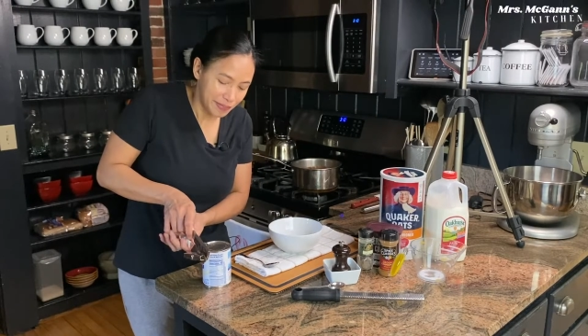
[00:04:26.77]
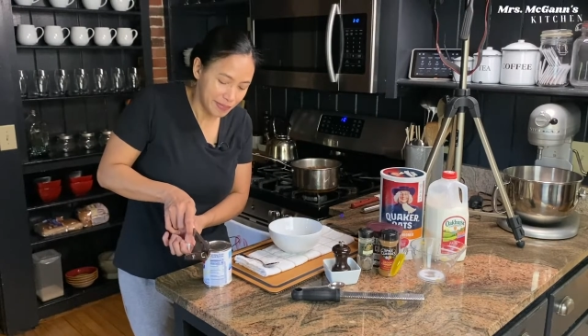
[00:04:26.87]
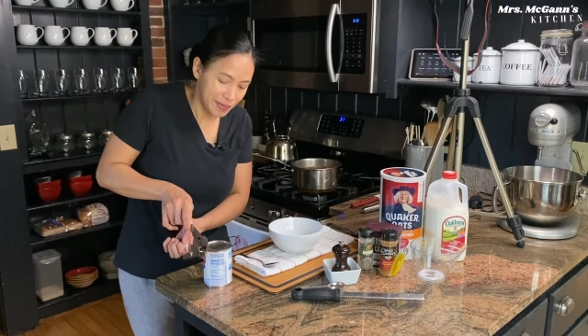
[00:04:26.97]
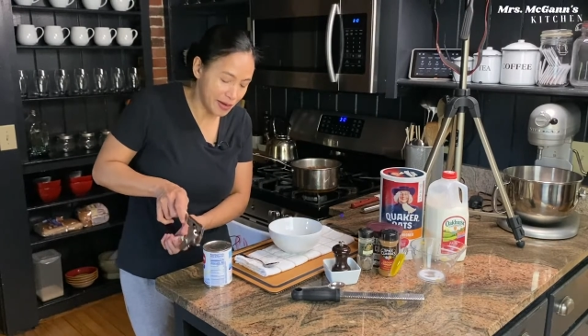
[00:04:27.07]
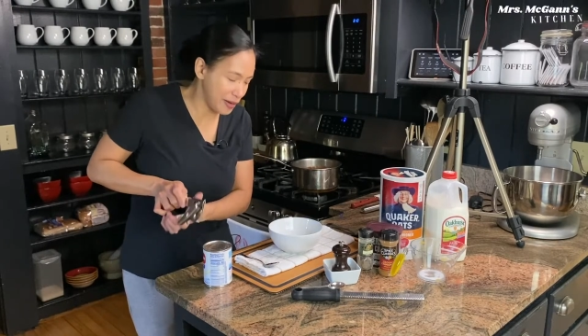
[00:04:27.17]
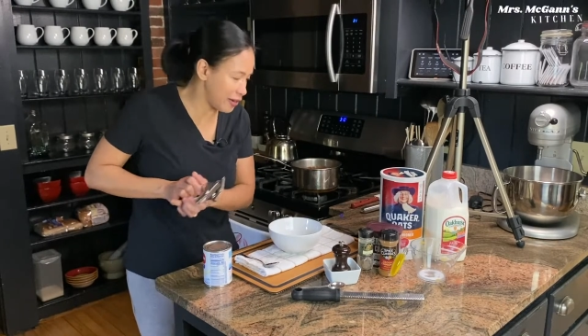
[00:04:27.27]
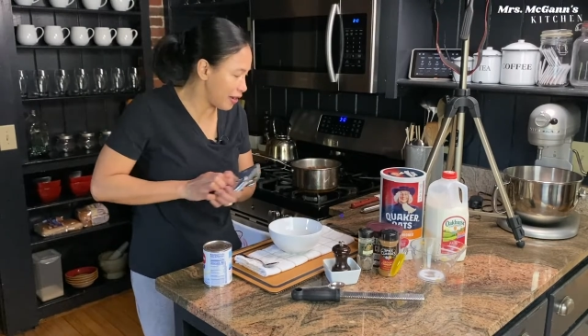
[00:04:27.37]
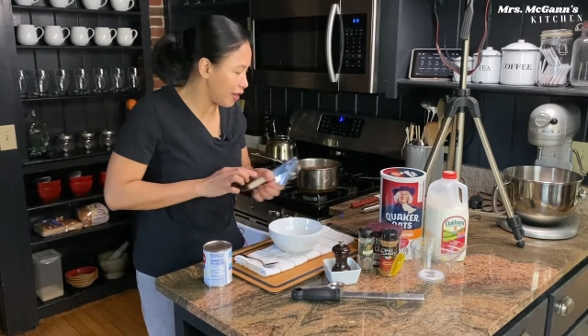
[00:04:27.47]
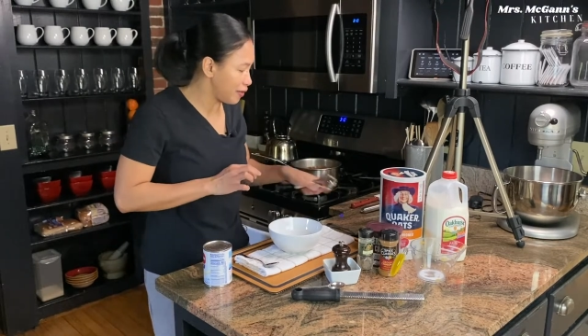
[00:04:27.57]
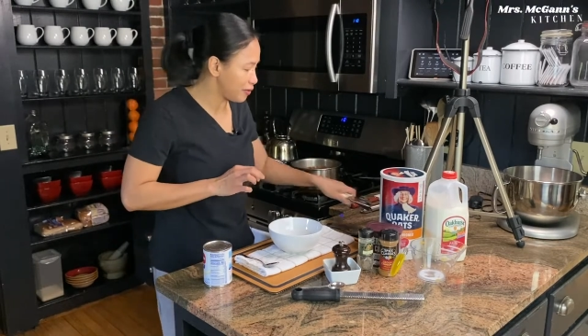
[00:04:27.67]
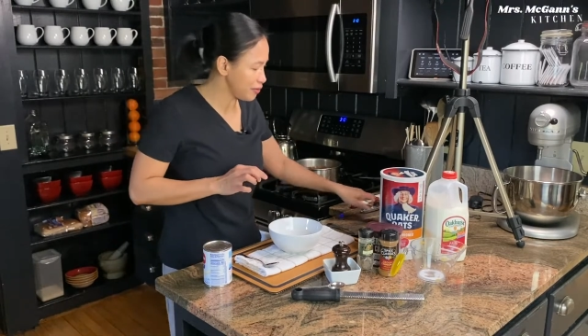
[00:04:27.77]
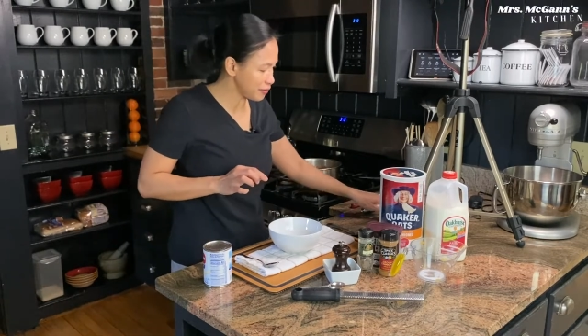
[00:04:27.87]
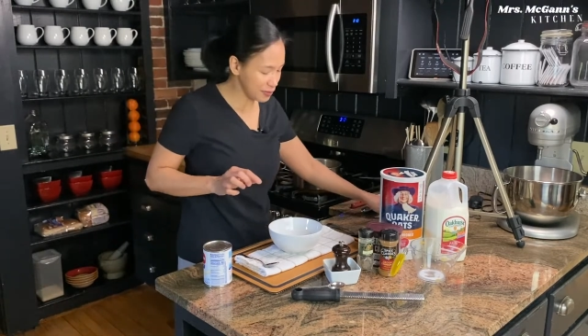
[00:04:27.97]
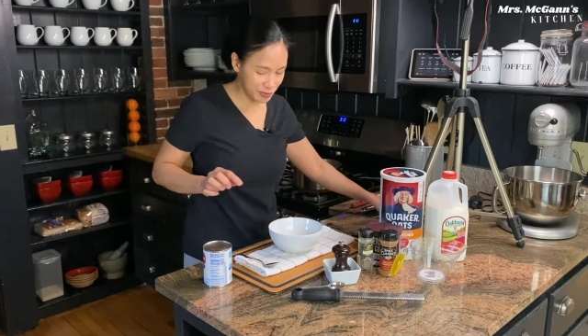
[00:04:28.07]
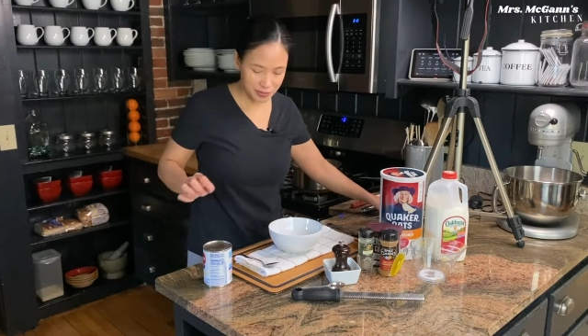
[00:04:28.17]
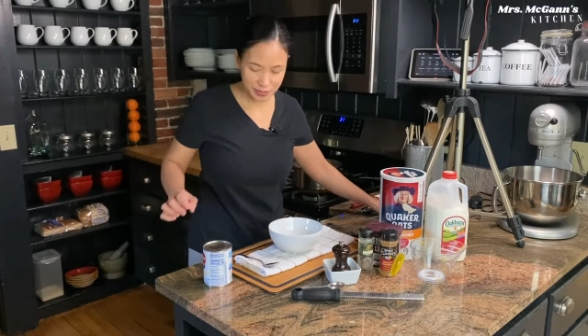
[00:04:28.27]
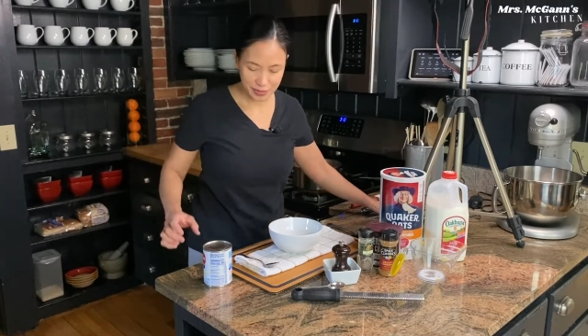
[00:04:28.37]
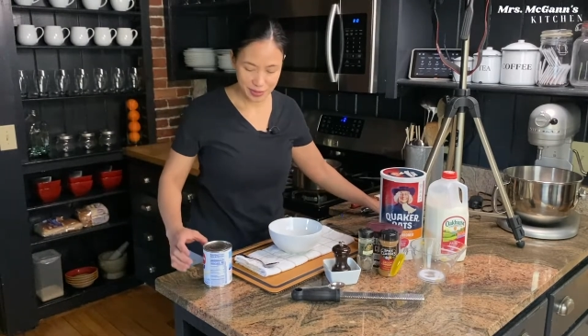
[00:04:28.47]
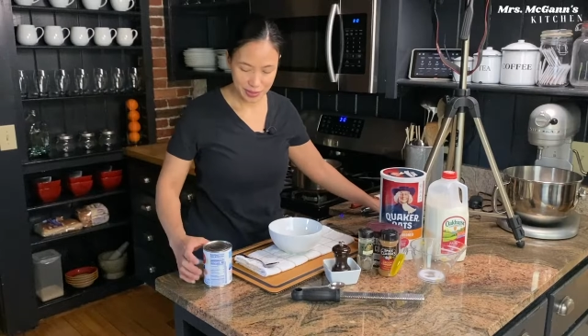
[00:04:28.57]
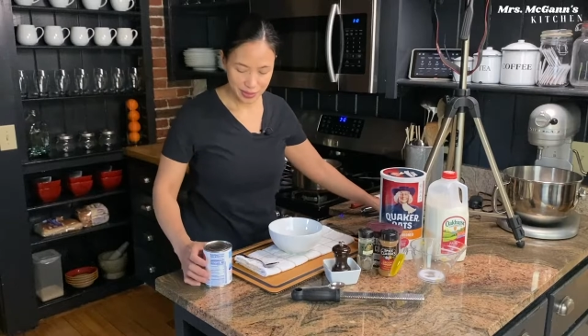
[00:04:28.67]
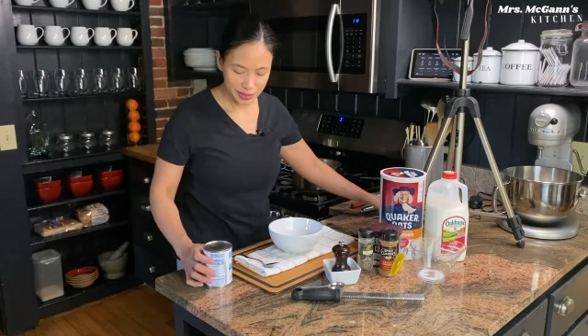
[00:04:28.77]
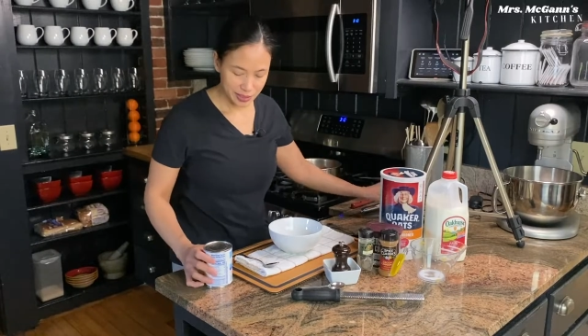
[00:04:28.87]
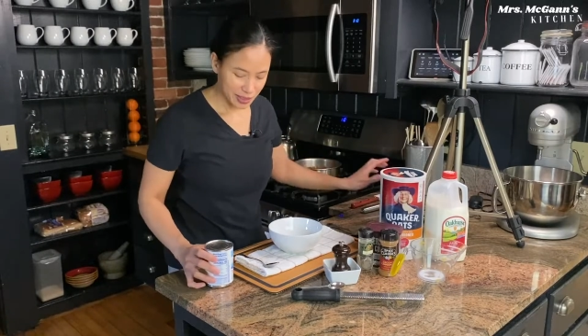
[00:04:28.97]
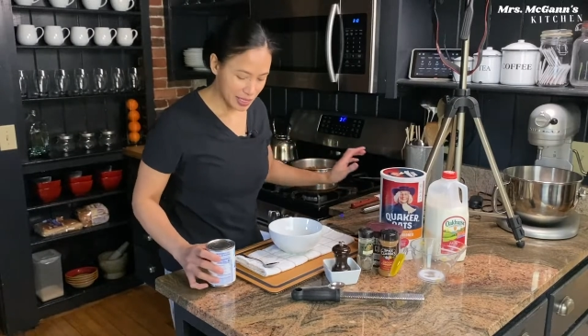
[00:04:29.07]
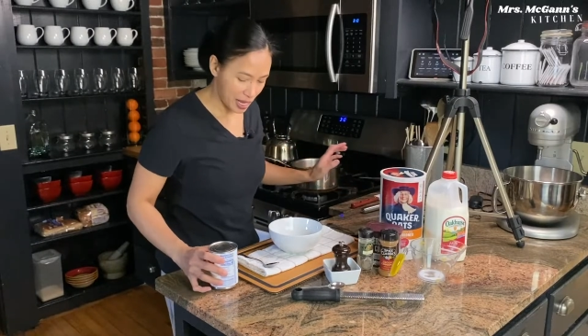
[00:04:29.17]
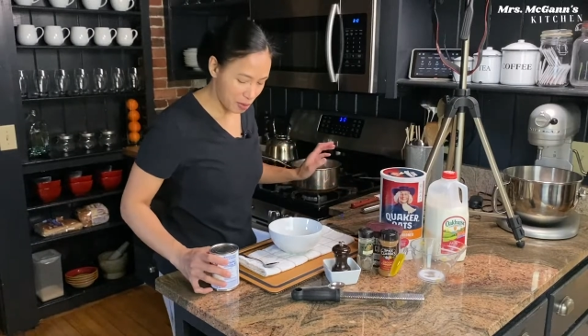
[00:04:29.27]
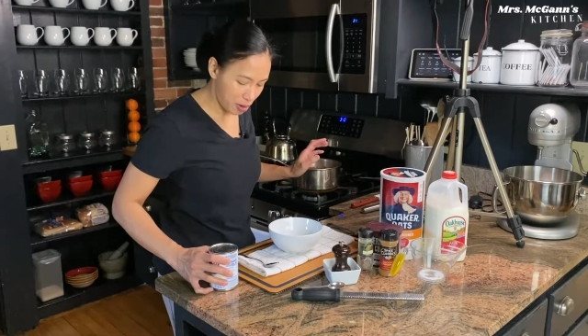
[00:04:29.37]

There you go. Now